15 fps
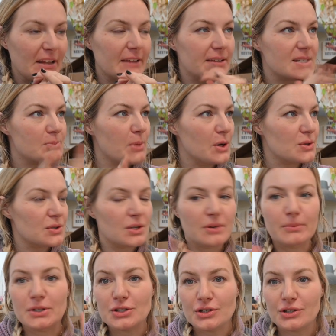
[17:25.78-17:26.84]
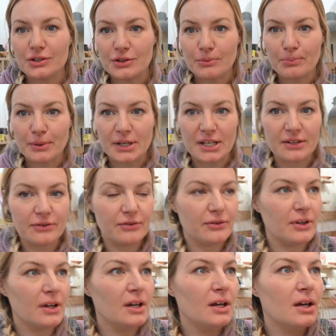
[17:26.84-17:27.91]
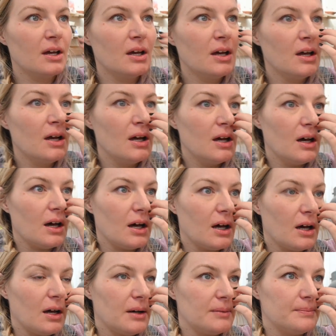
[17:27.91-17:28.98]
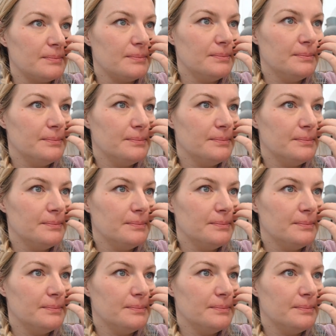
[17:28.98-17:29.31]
this poster. I'm going to show you the brief. Well,